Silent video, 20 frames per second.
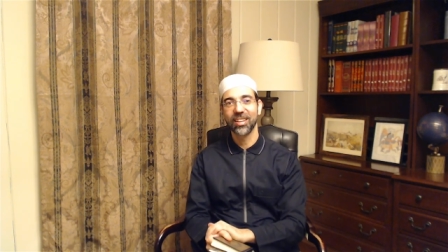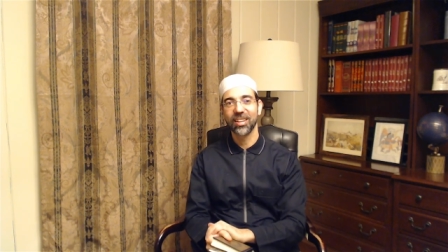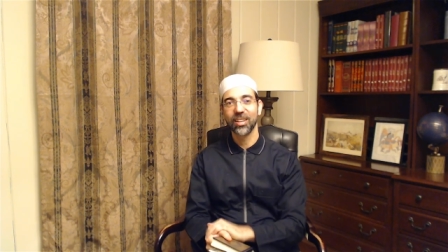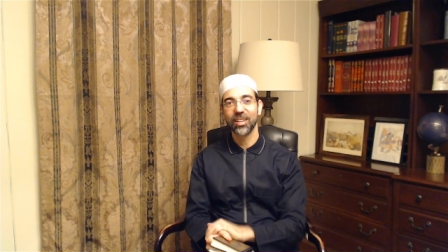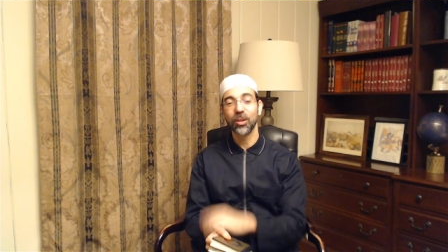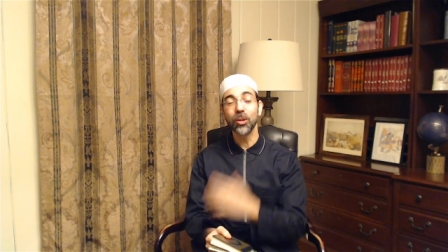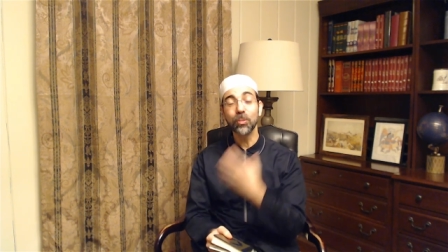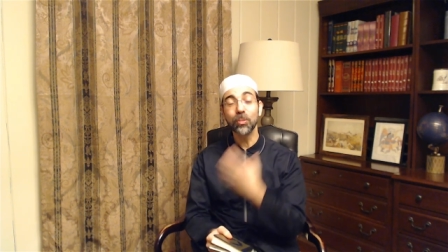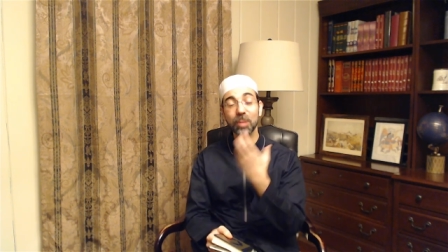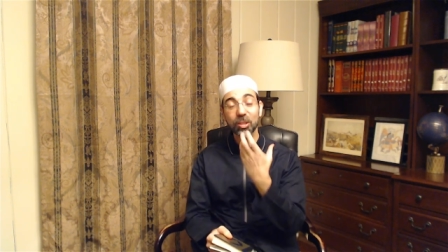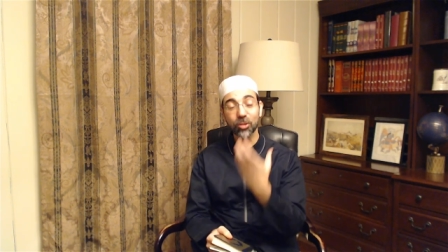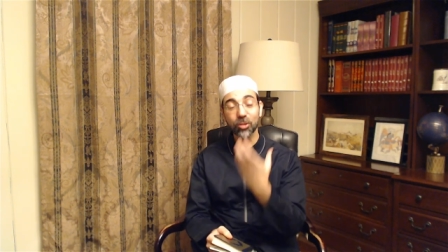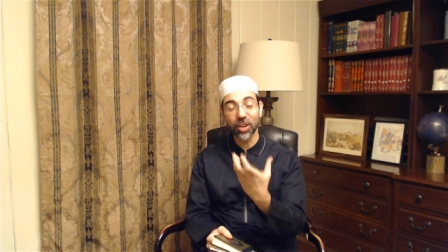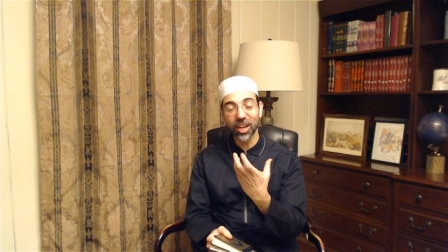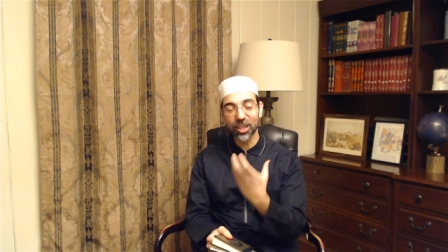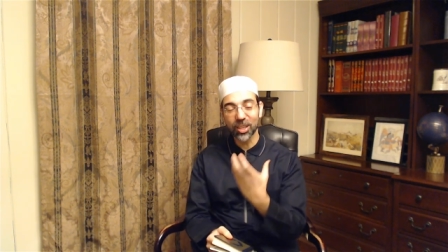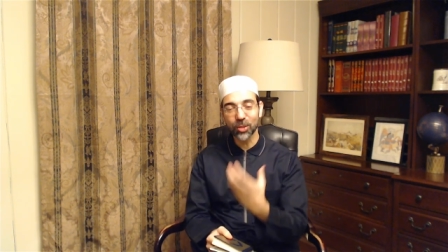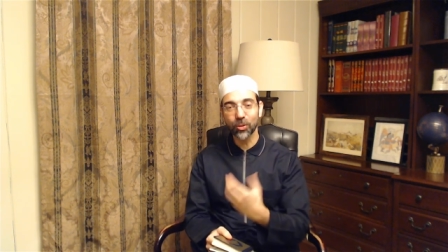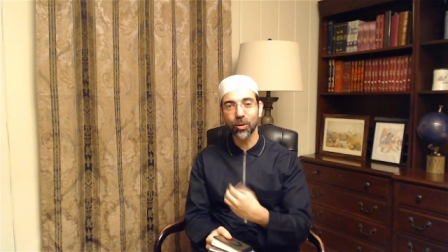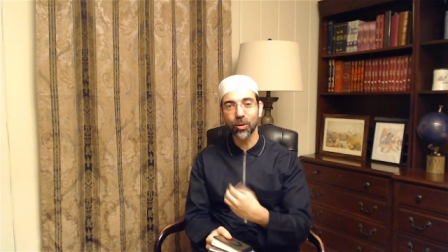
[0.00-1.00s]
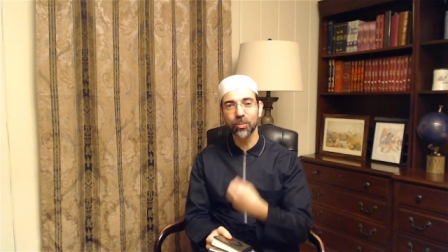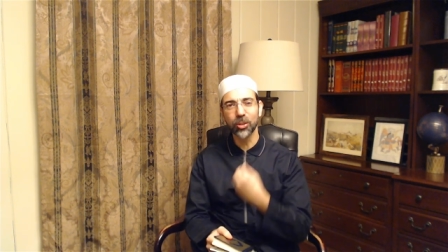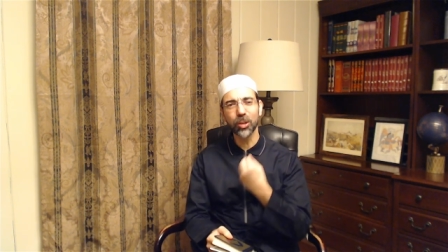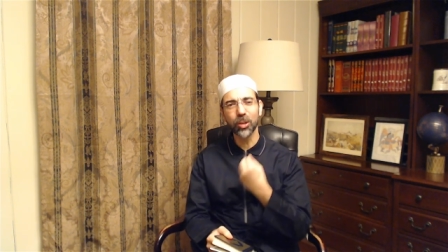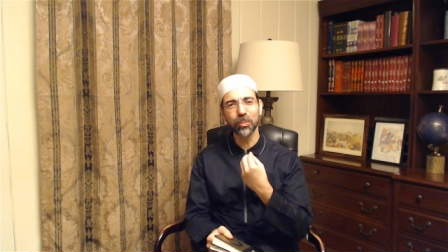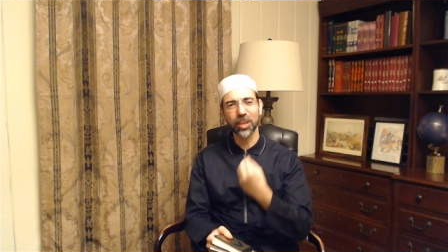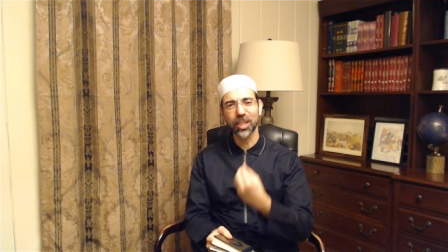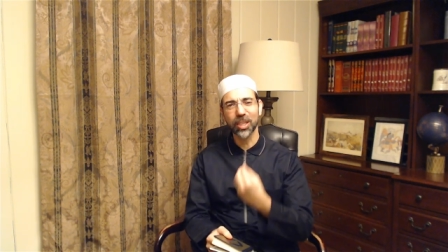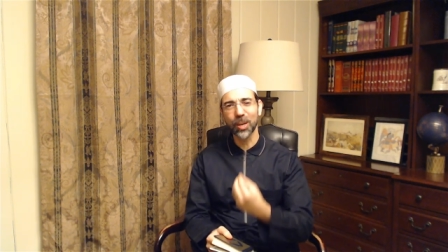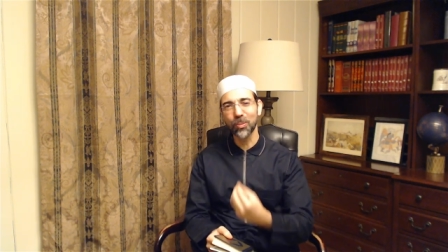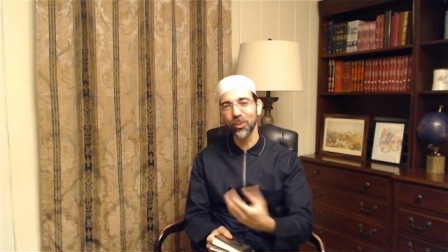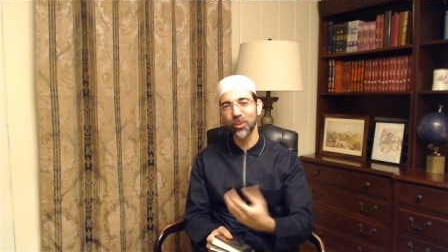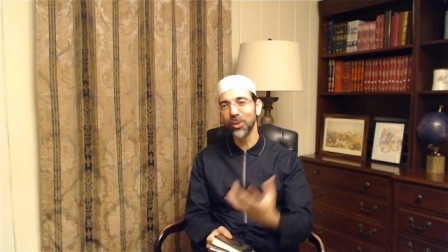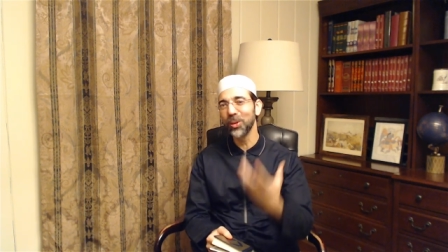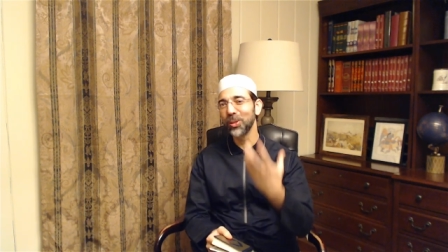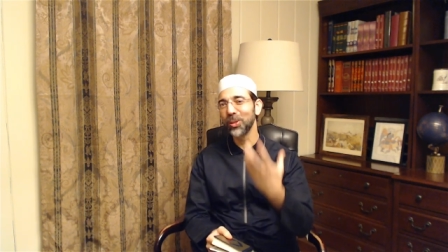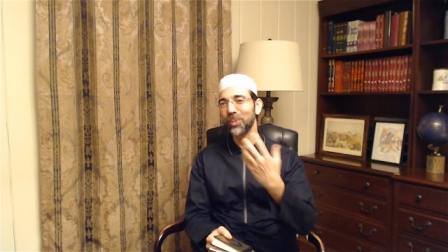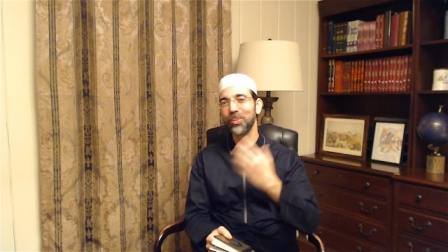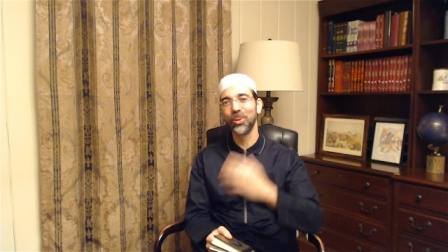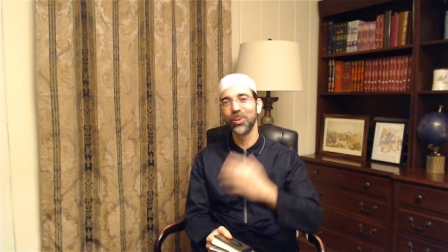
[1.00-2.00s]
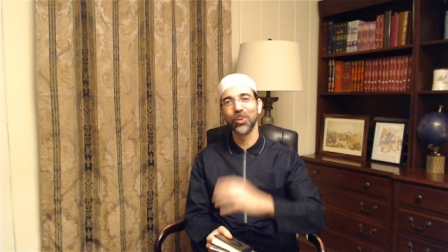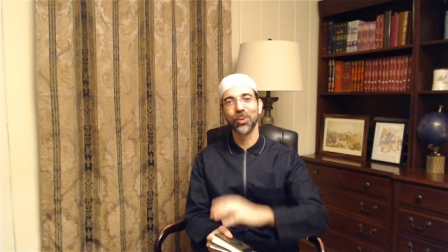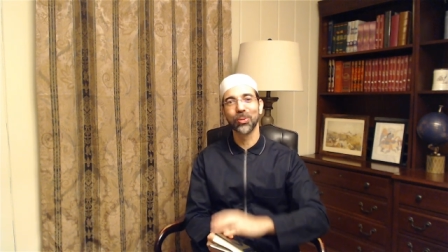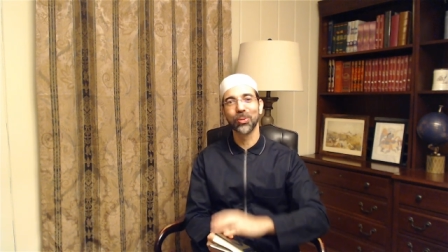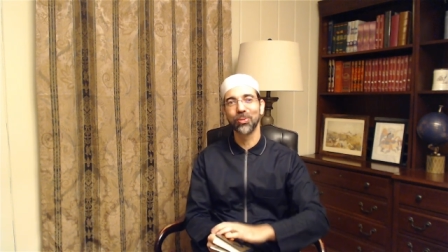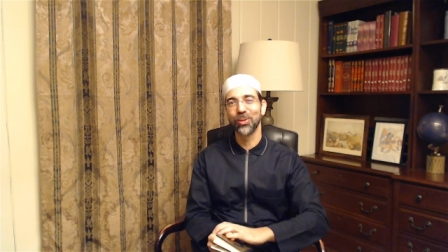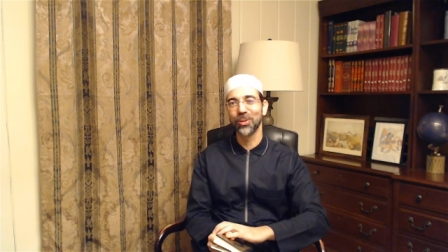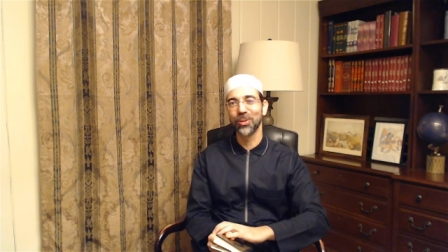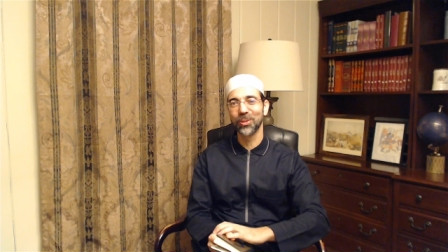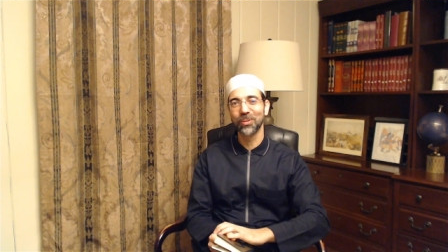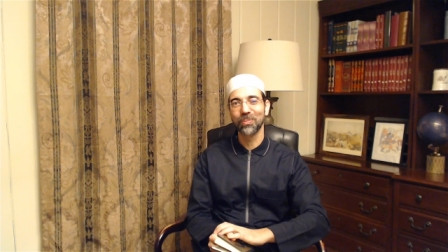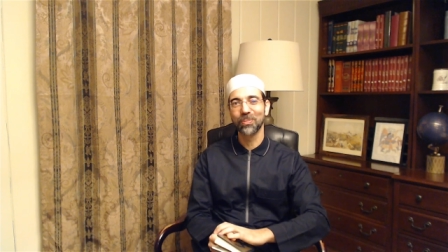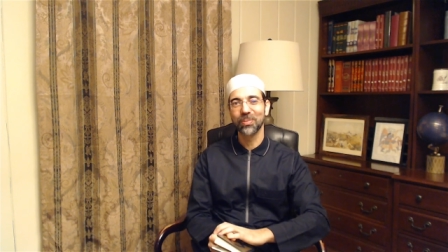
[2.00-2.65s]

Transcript: You'll be transformed. You'll become really beautiful.